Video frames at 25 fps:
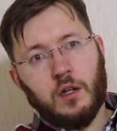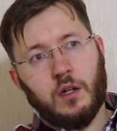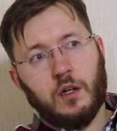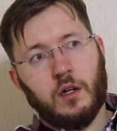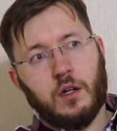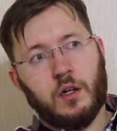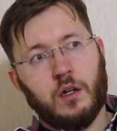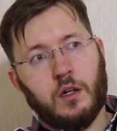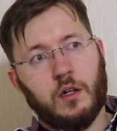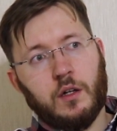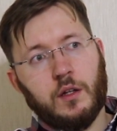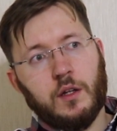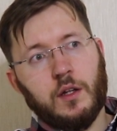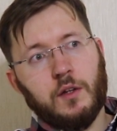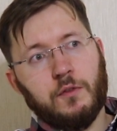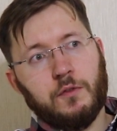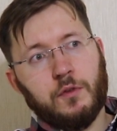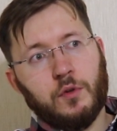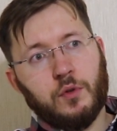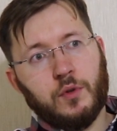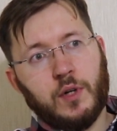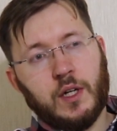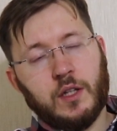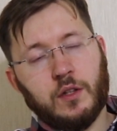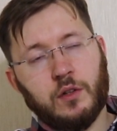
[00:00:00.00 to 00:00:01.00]

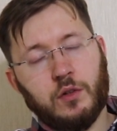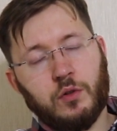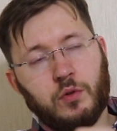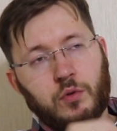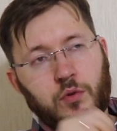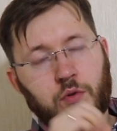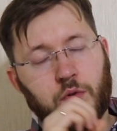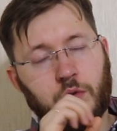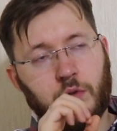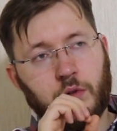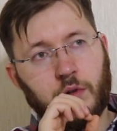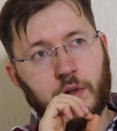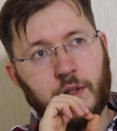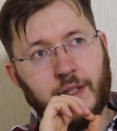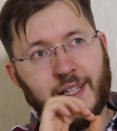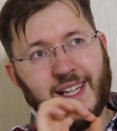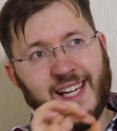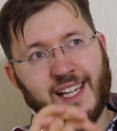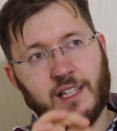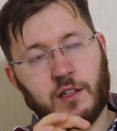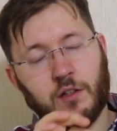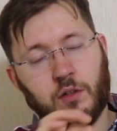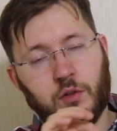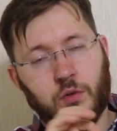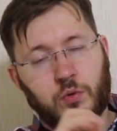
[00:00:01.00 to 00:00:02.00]
If you want to
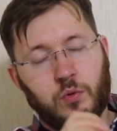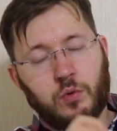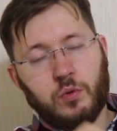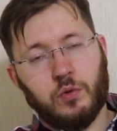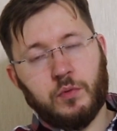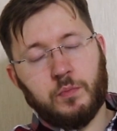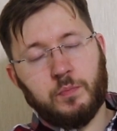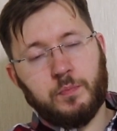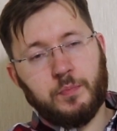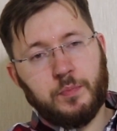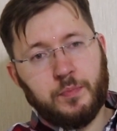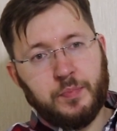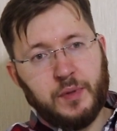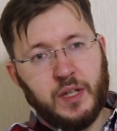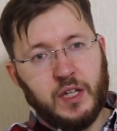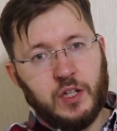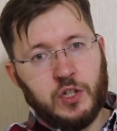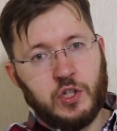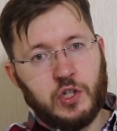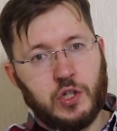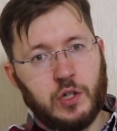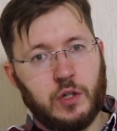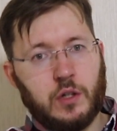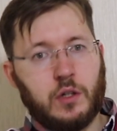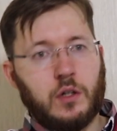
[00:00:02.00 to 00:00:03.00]
get good
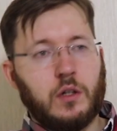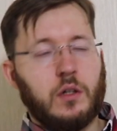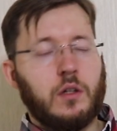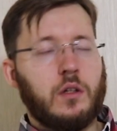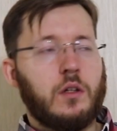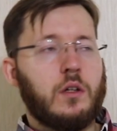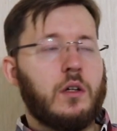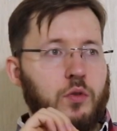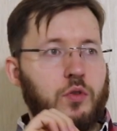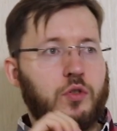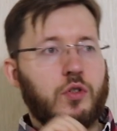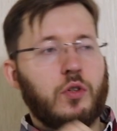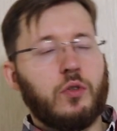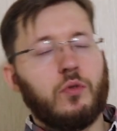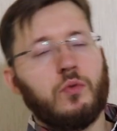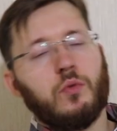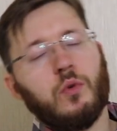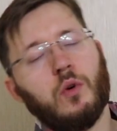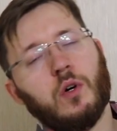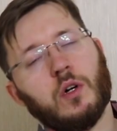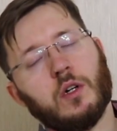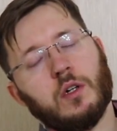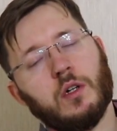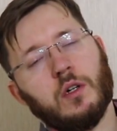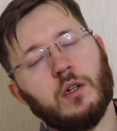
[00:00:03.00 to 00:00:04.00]
picture, you should
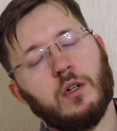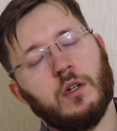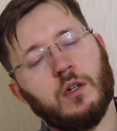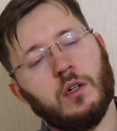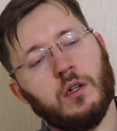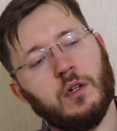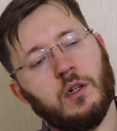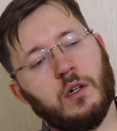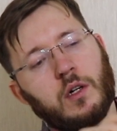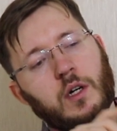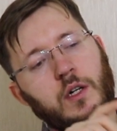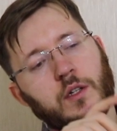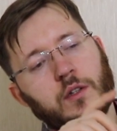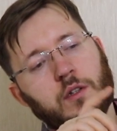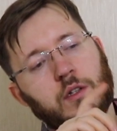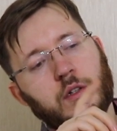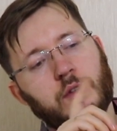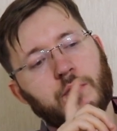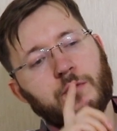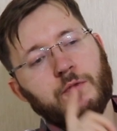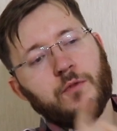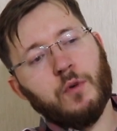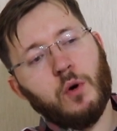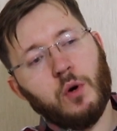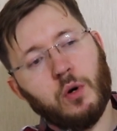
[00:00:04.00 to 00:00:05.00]
work
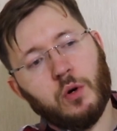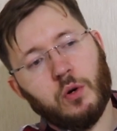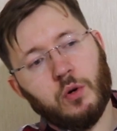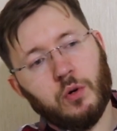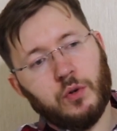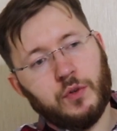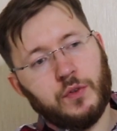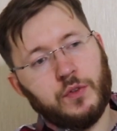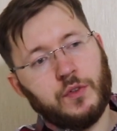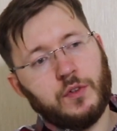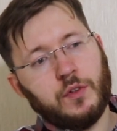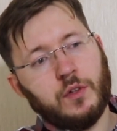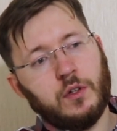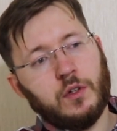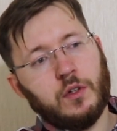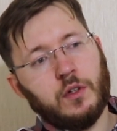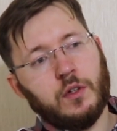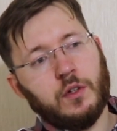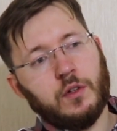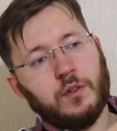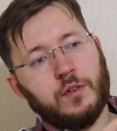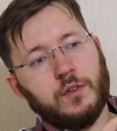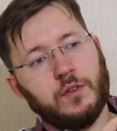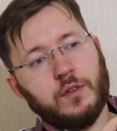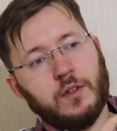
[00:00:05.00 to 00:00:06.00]
under focus
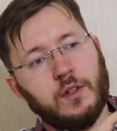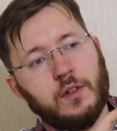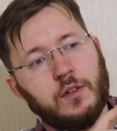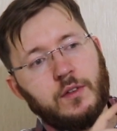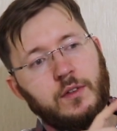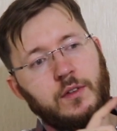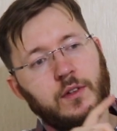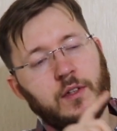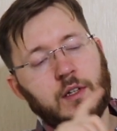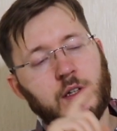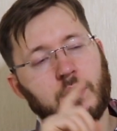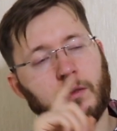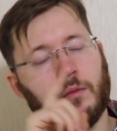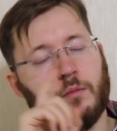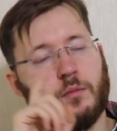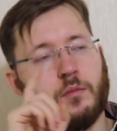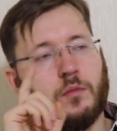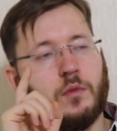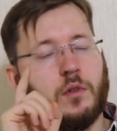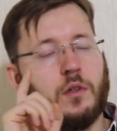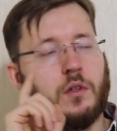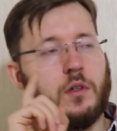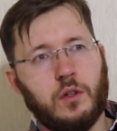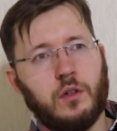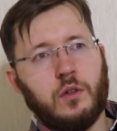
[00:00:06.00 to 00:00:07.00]

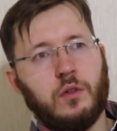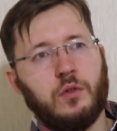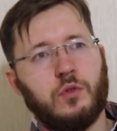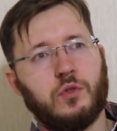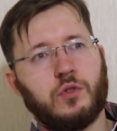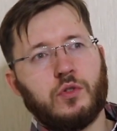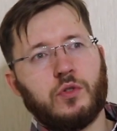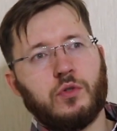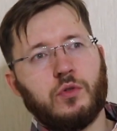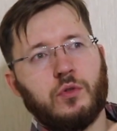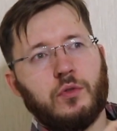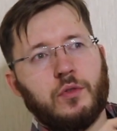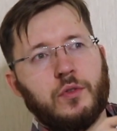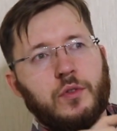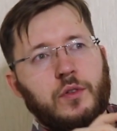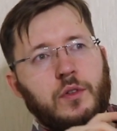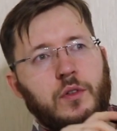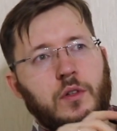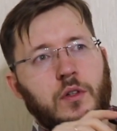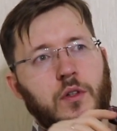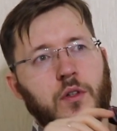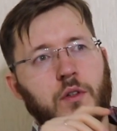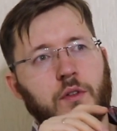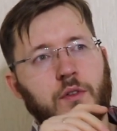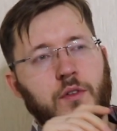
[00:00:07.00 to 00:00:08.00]
system. You
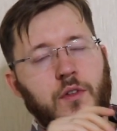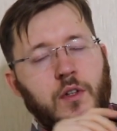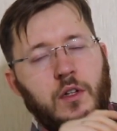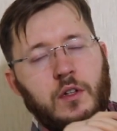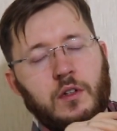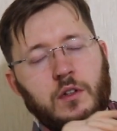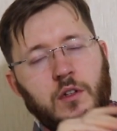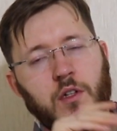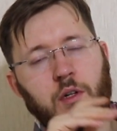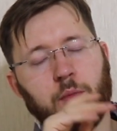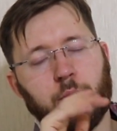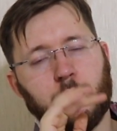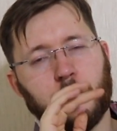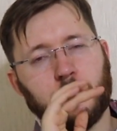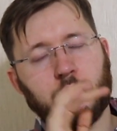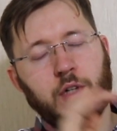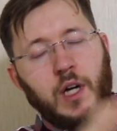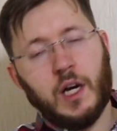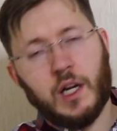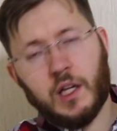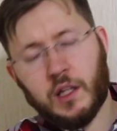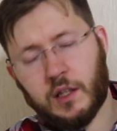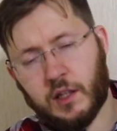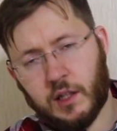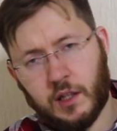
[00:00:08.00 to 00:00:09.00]
should set up
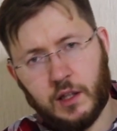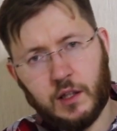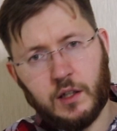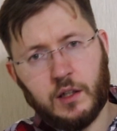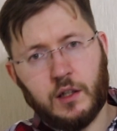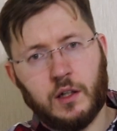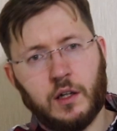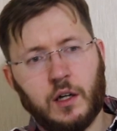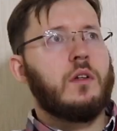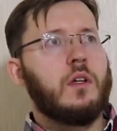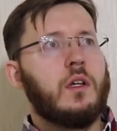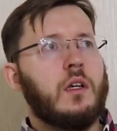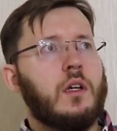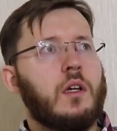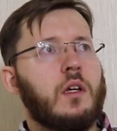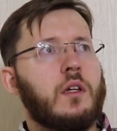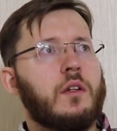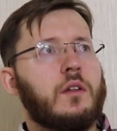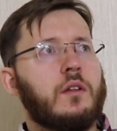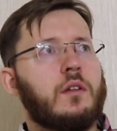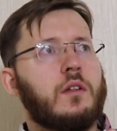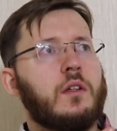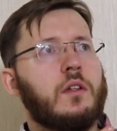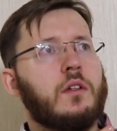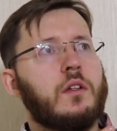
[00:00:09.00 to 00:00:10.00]
lighting,
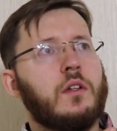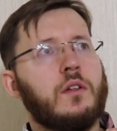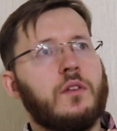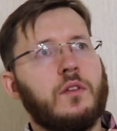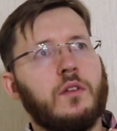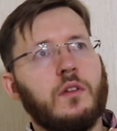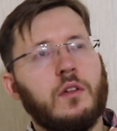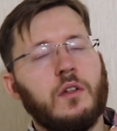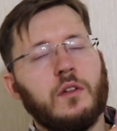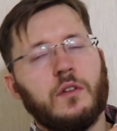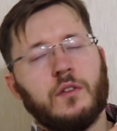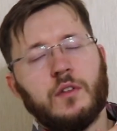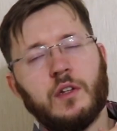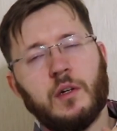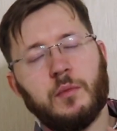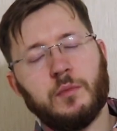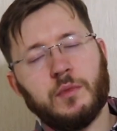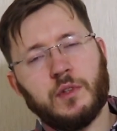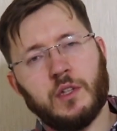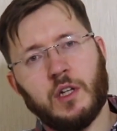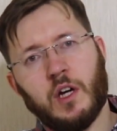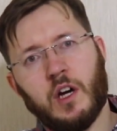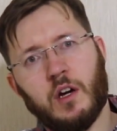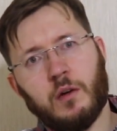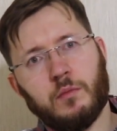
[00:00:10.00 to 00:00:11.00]
and it is need
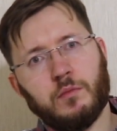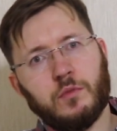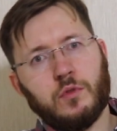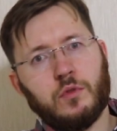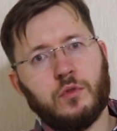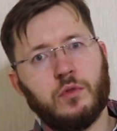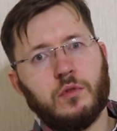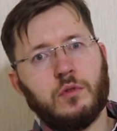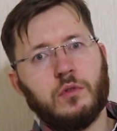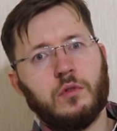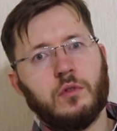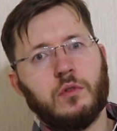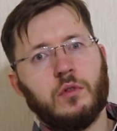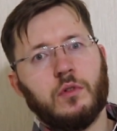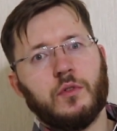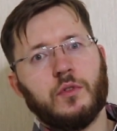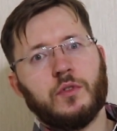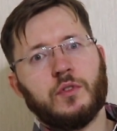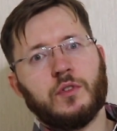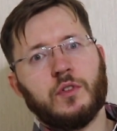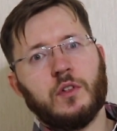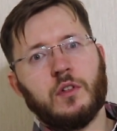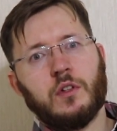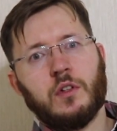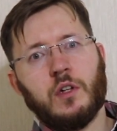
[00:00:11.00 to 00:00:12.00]
some time to
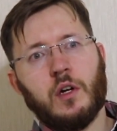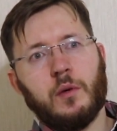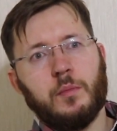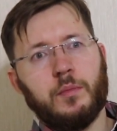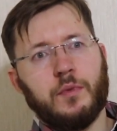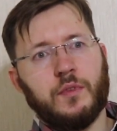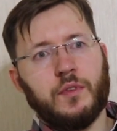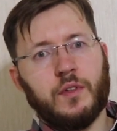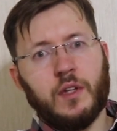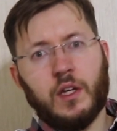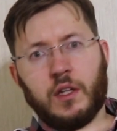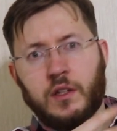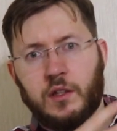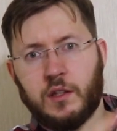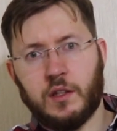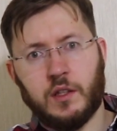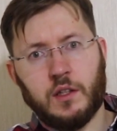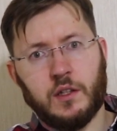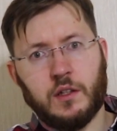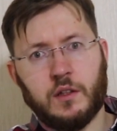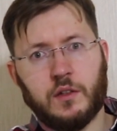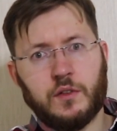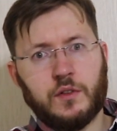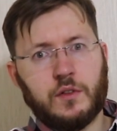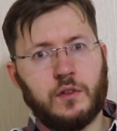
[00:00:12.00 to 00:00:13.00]
set up
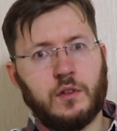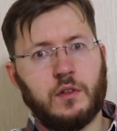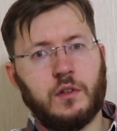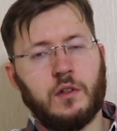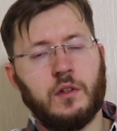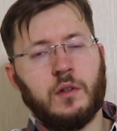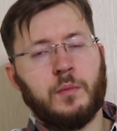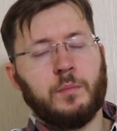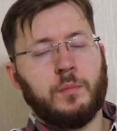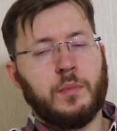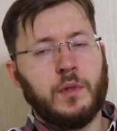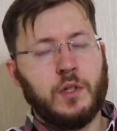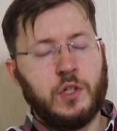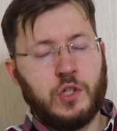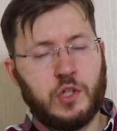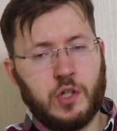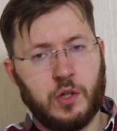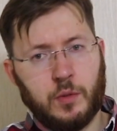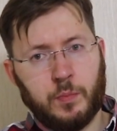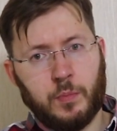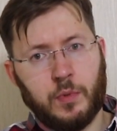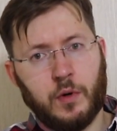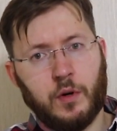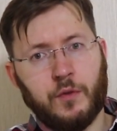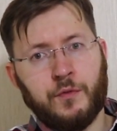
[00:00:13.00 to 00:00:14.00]
settings,
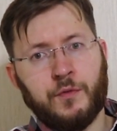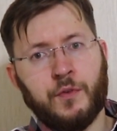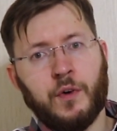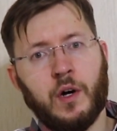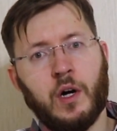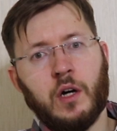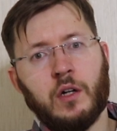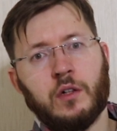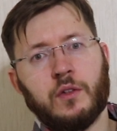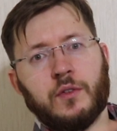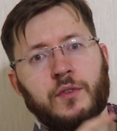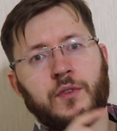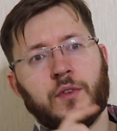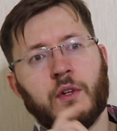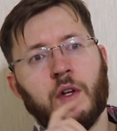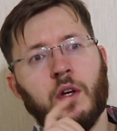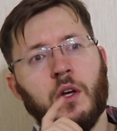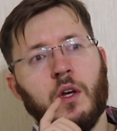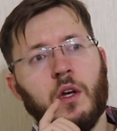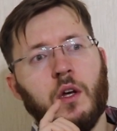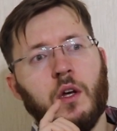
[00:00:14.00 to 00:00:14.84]
picture profiles,